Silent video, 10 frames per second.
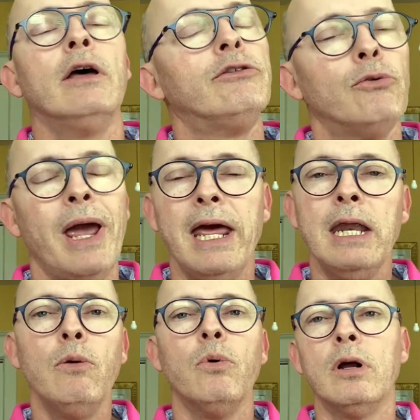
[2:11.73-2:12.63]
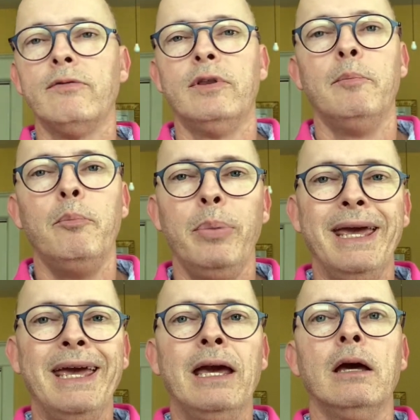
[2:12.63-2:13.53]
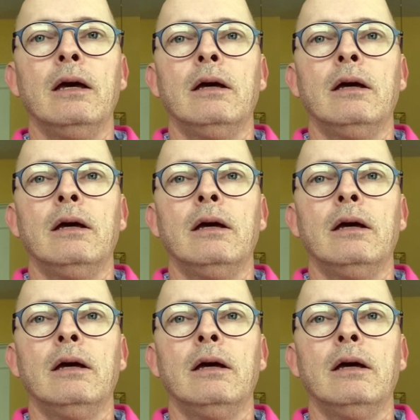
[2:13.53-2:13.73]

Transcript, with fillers: through any one of the big